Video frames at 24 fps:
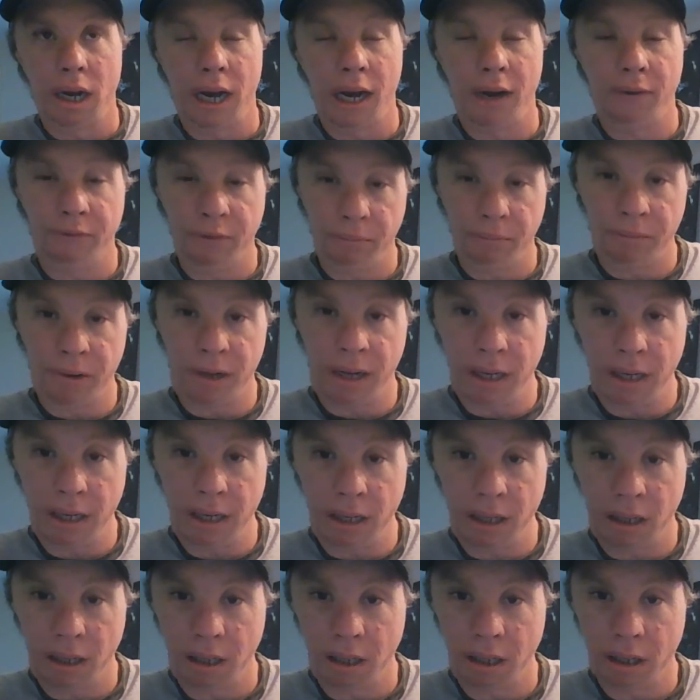
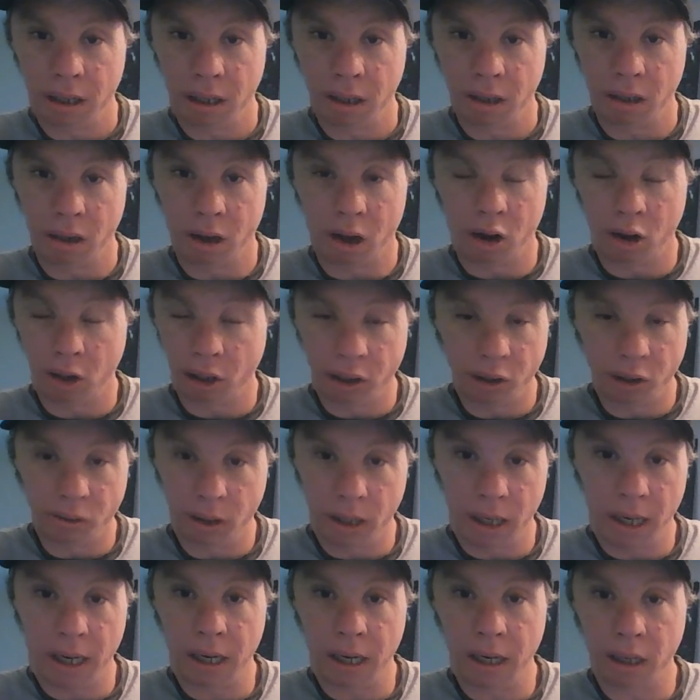everybody, all you
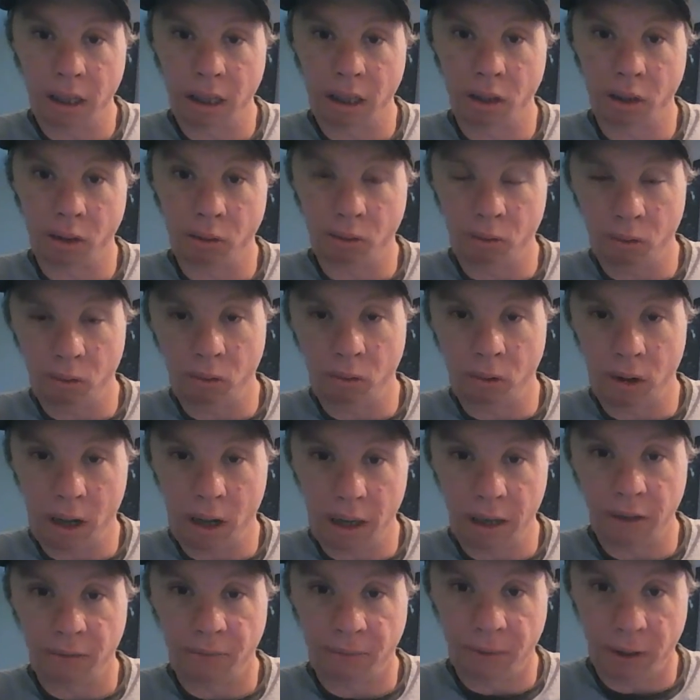guys, to go
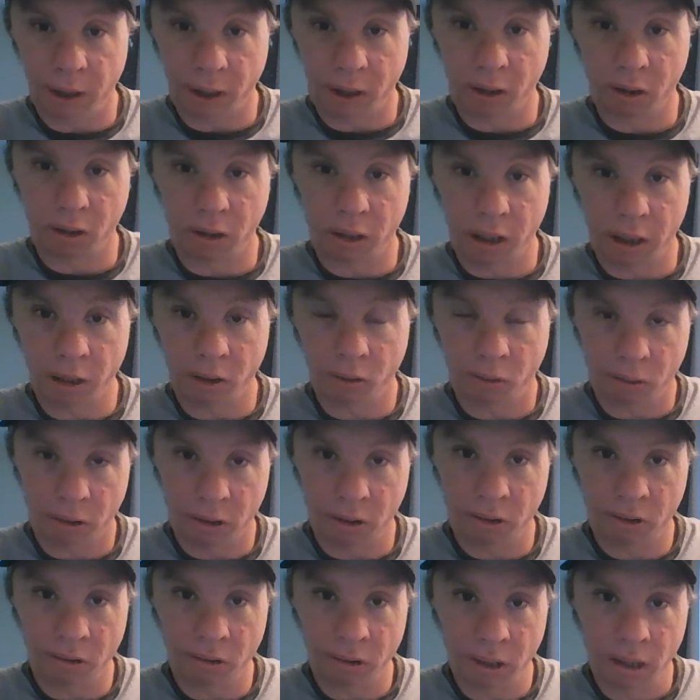on adventures on your
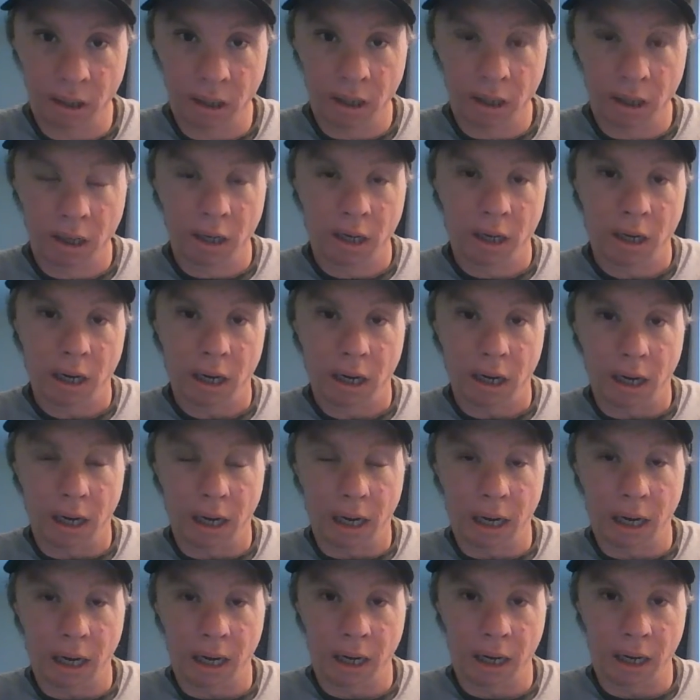own.
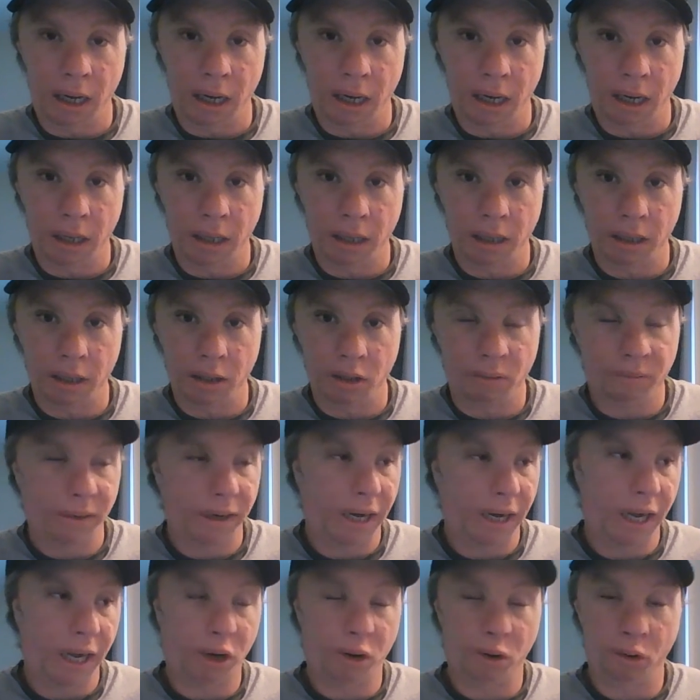And no
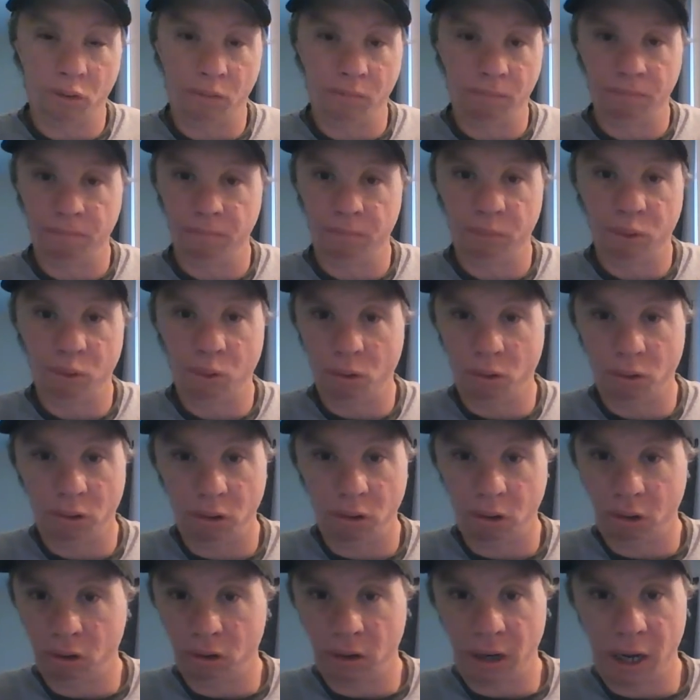matter how
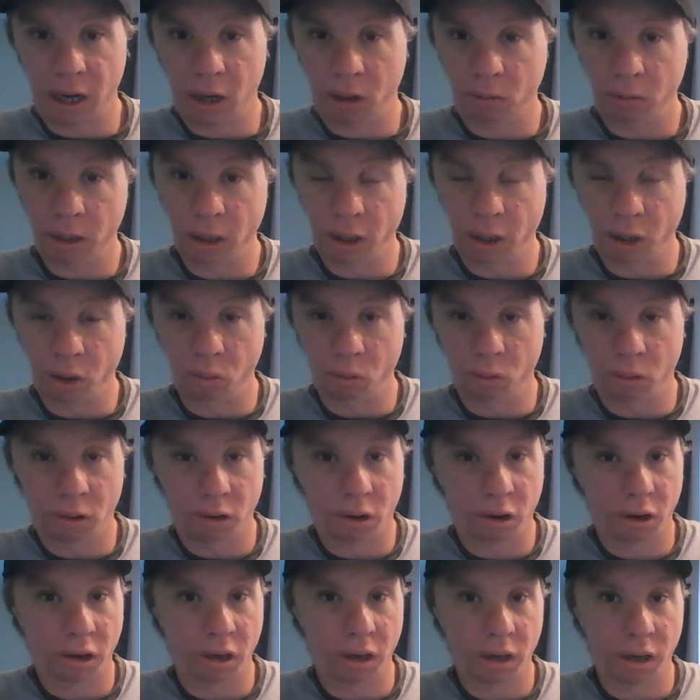poor or how rich you
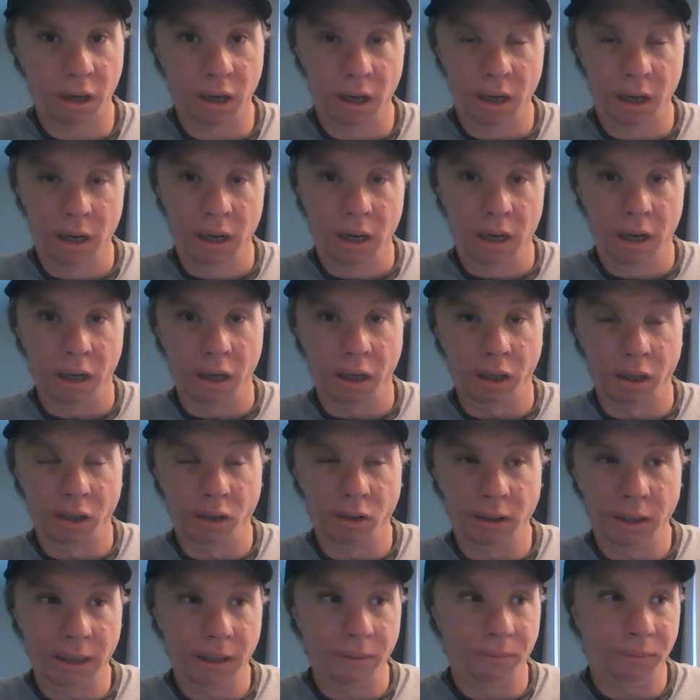are, you
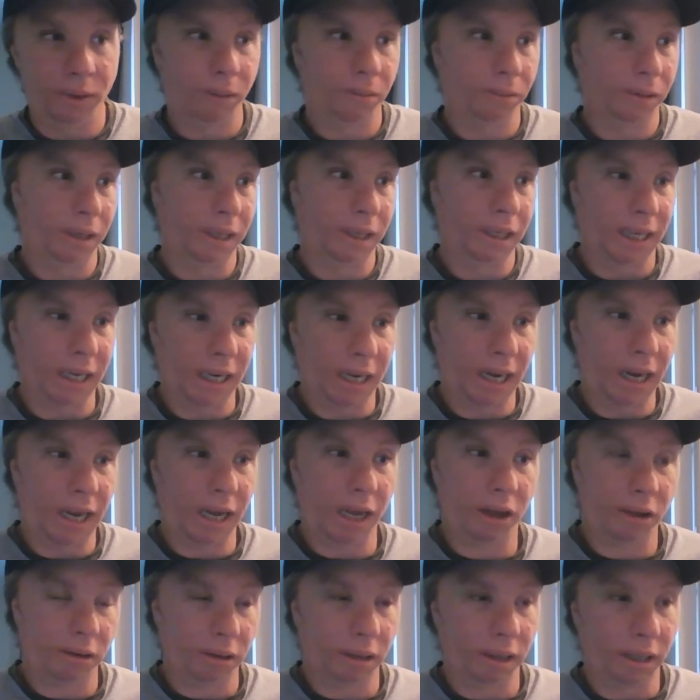need to be able to get
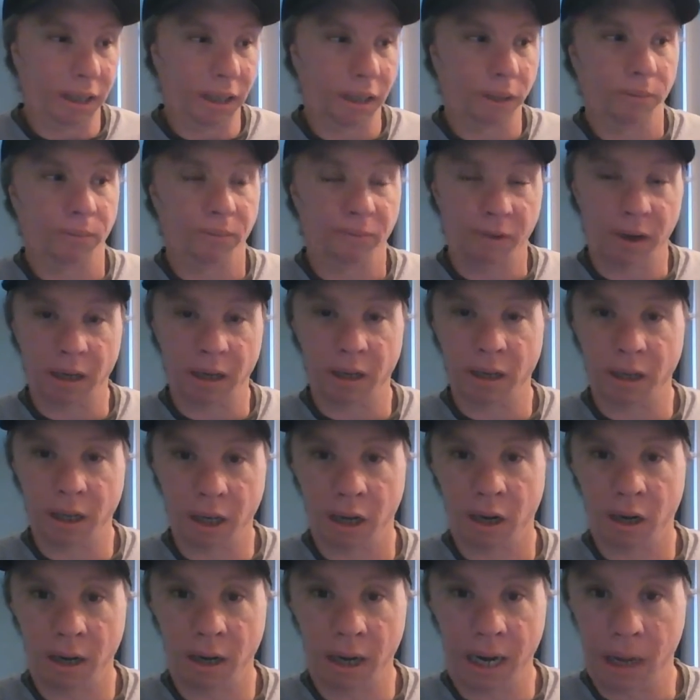out, get some fresh
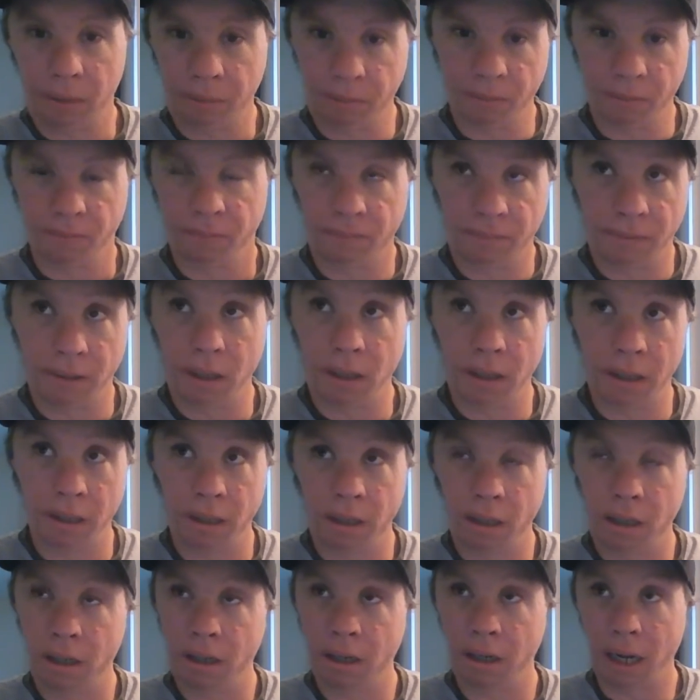air, have some
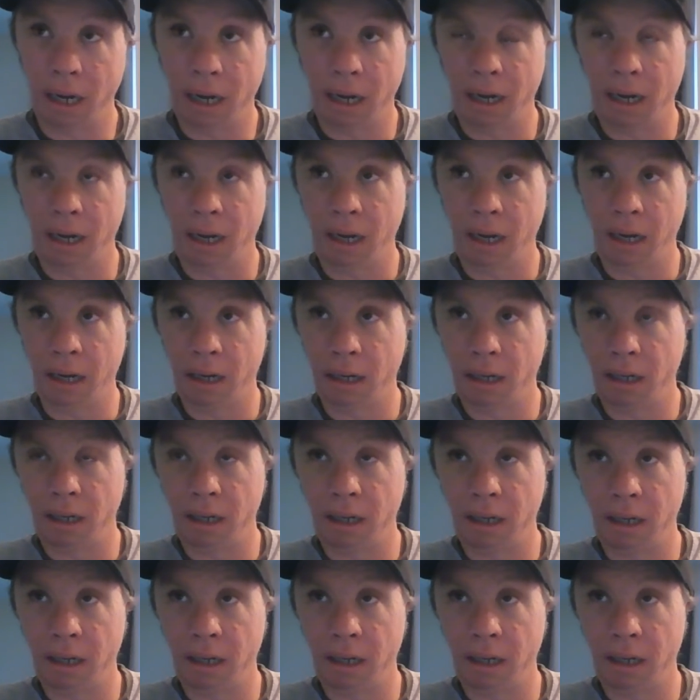fun, and